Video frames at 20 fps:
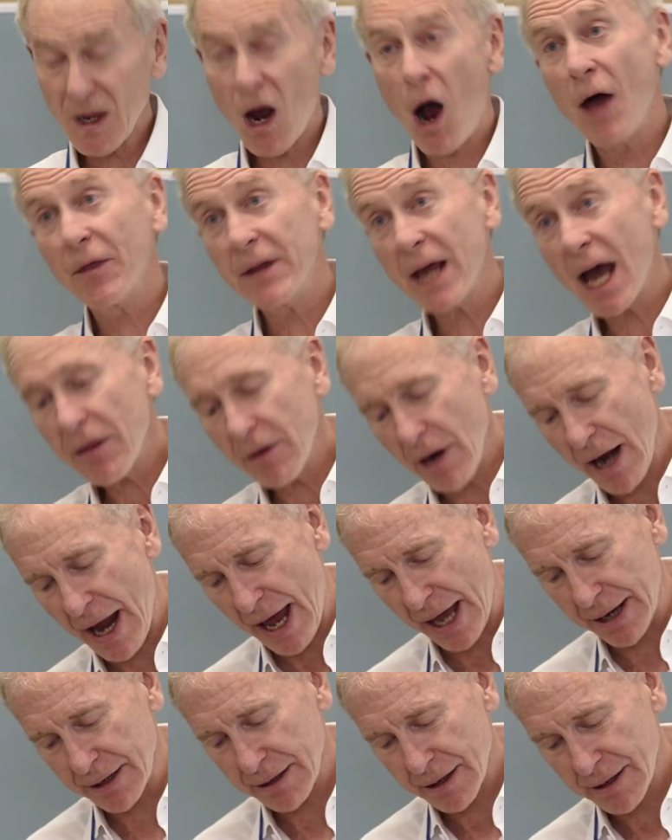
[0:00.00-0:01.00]
On the other
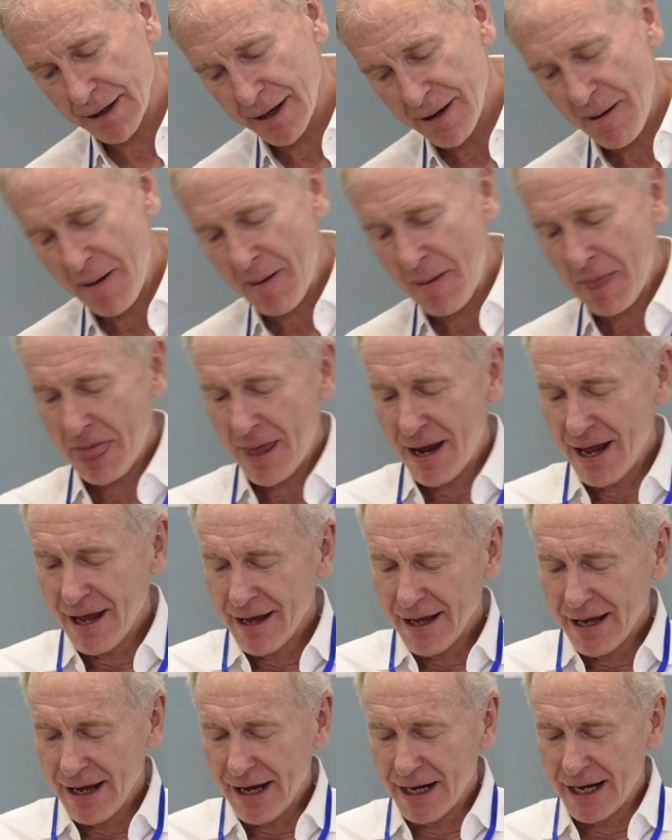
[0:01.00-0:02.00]
hand,
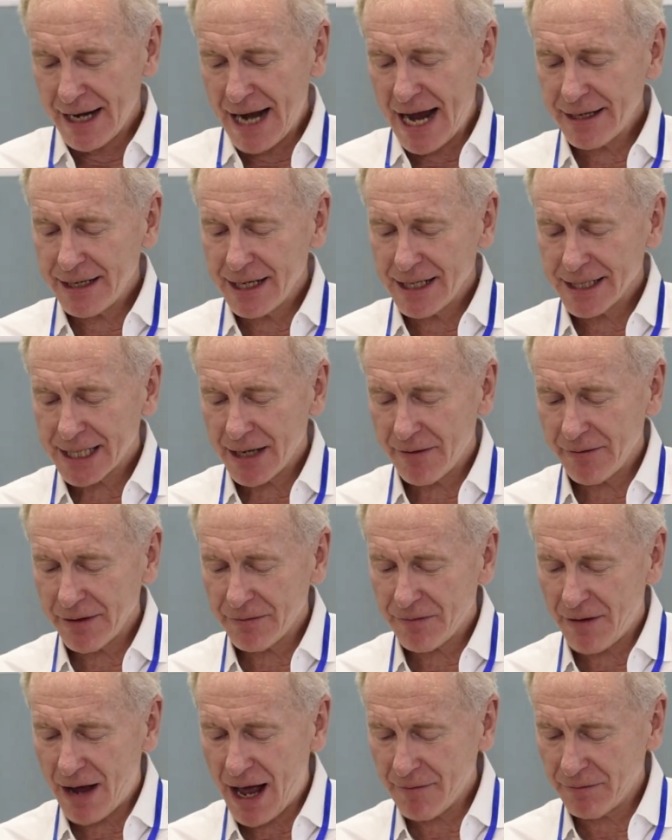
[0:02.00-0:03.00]
in a
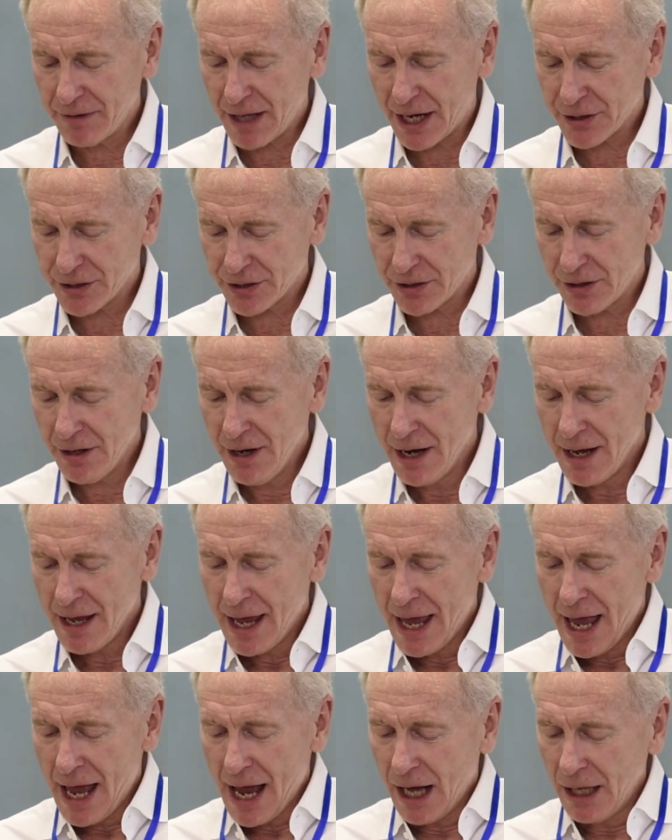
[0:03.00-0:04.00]
1975 lecture,
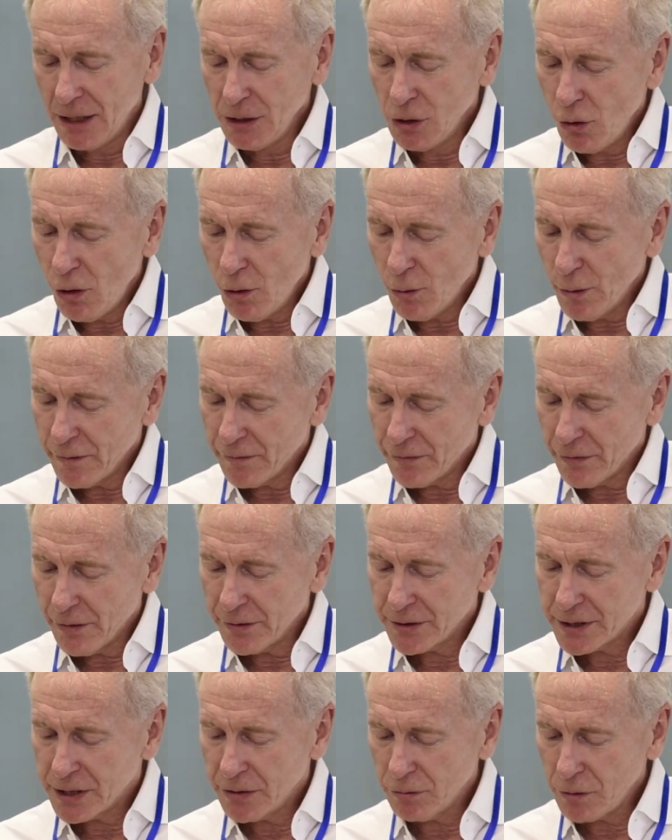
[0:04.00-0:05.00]
Ellul
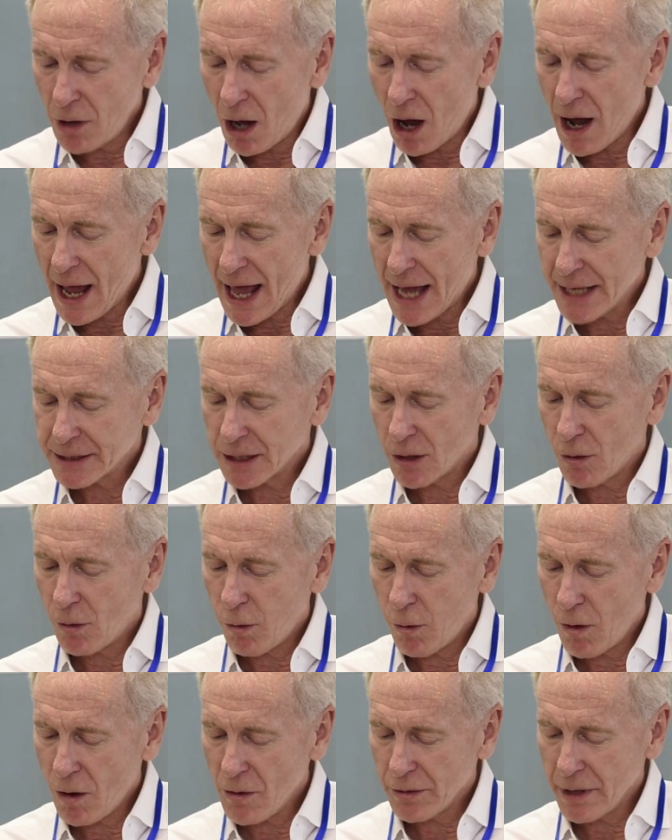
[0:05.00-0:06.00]
referred to law as,
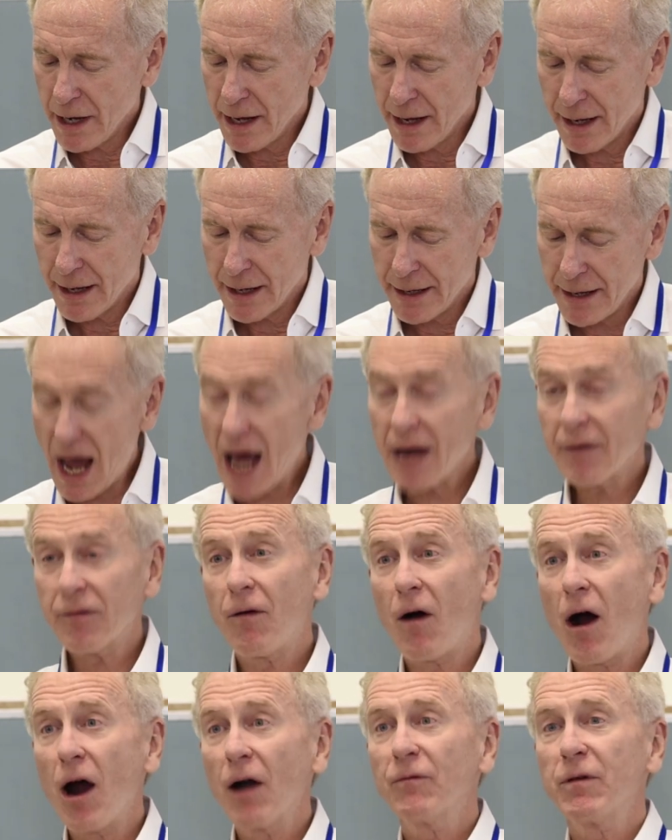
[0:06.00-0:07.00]
quote, not
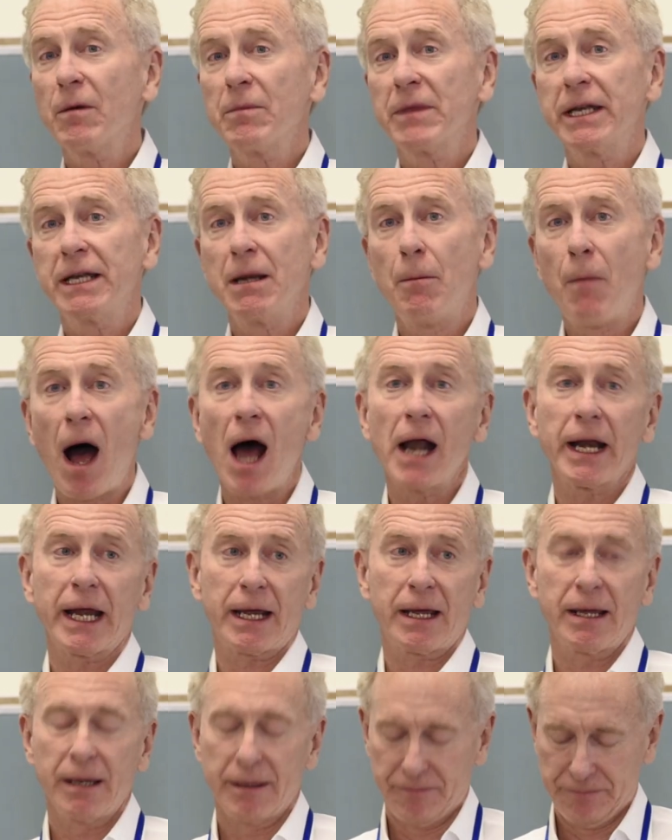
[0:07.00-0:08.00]
far from the
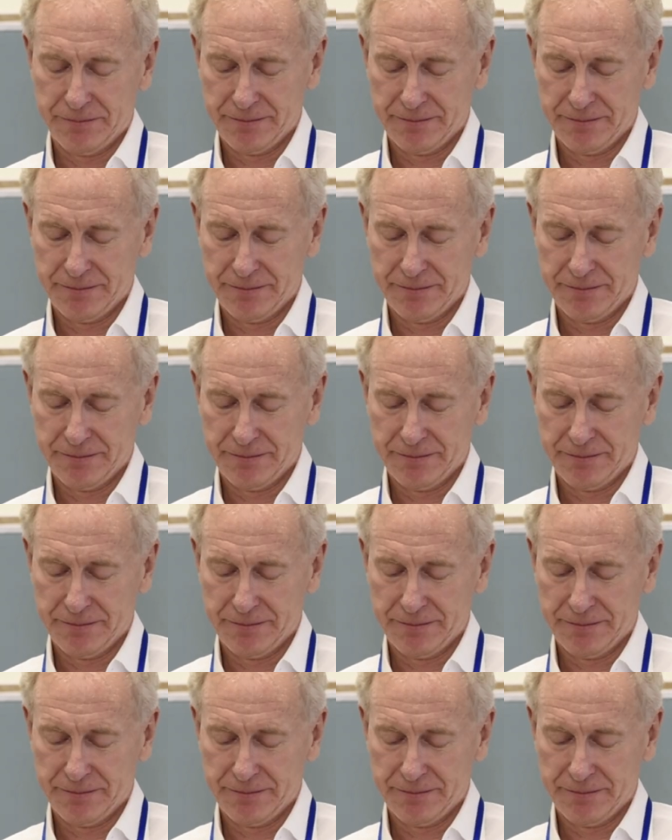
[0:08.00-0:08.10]
demonic.